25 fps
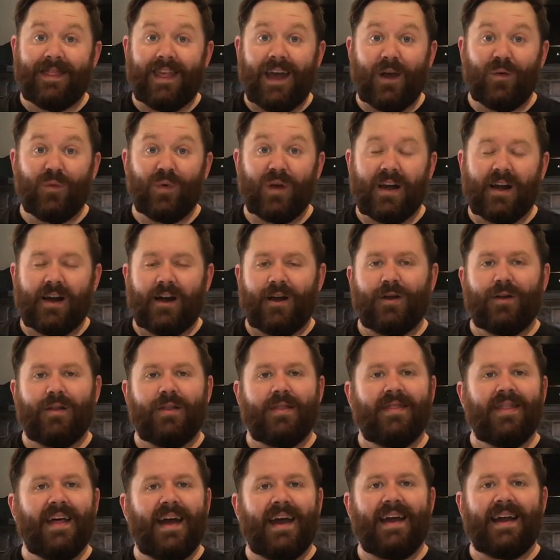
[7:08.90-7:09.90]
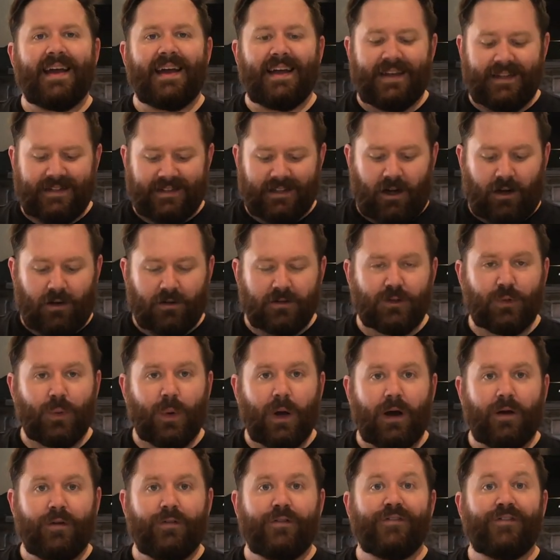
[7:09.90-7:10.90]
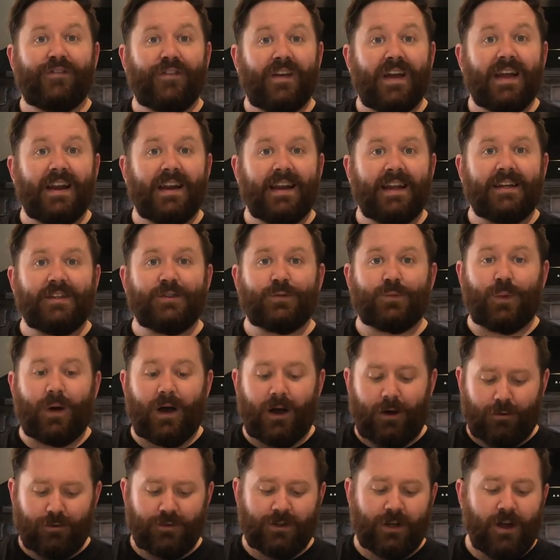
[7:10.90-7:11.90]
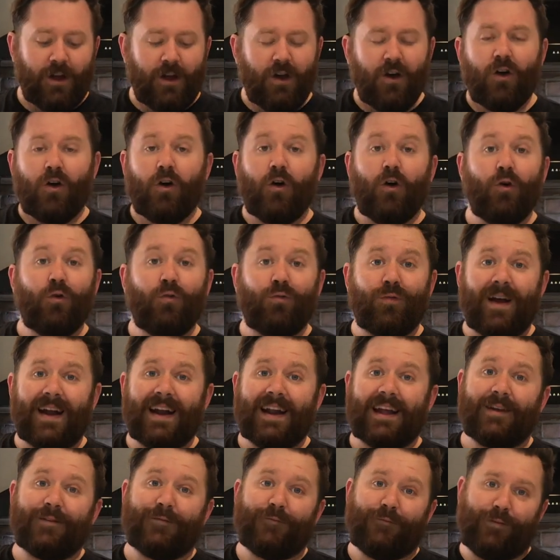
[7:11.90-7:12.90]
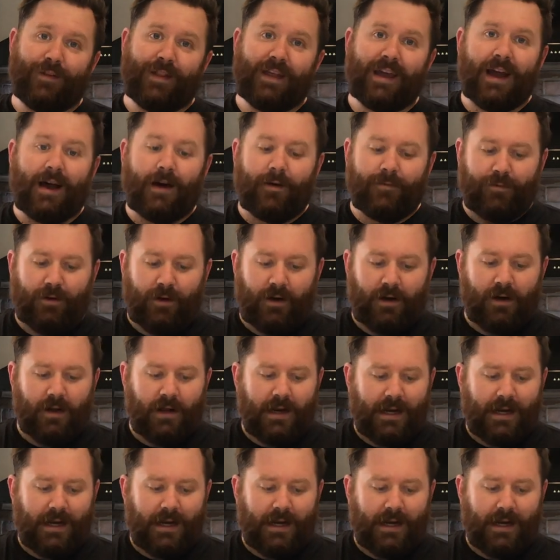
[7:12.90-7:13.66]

there we go. There is our 12 Viennese whirls all ready for the oven.